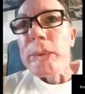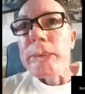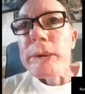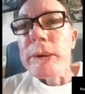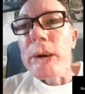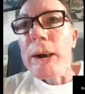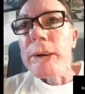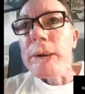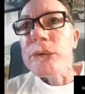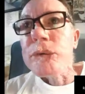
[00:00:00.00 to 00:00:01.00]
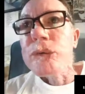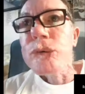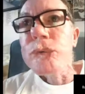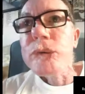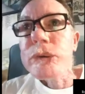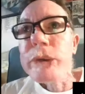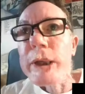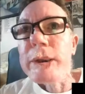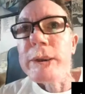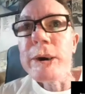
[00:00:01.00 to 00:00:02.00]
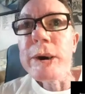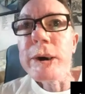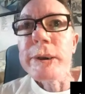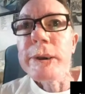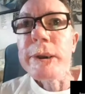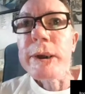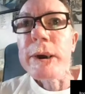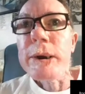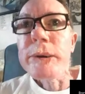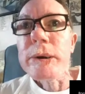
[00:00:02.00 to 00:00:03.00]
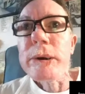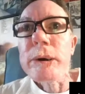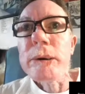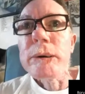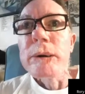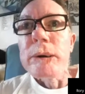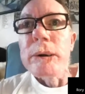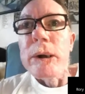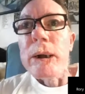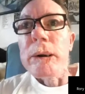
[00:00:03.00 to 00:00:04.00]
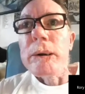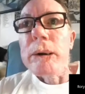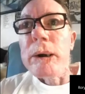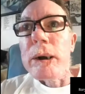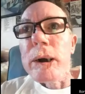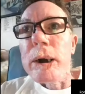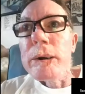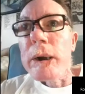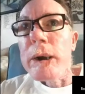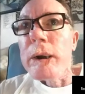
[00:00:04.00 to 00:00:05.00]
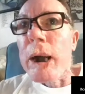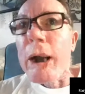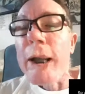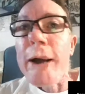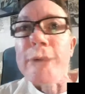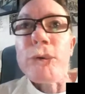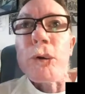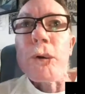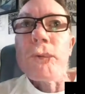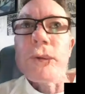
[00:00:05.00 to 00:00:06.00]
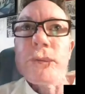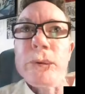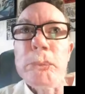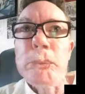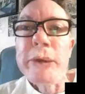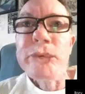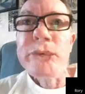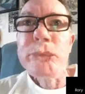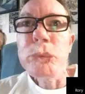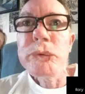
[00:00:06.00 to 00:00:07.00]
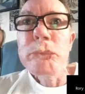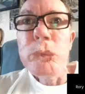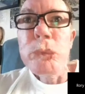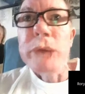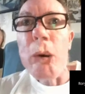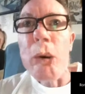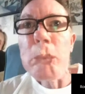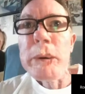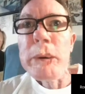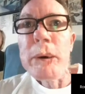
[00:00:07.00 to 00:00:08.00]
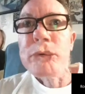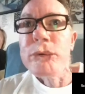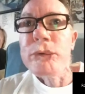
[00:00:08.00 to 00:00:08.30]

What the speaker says: I just choose to take none, and I haven't heard that their medicine would help me much